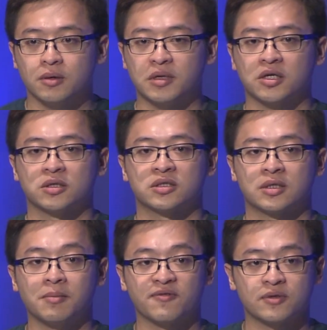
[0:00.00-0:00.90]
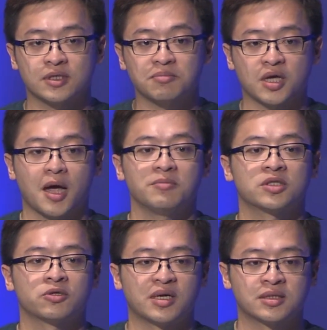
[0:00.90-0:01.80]
because sometimes
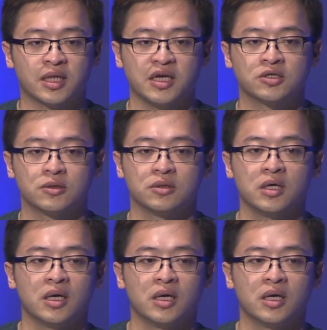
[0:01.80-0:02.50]
translation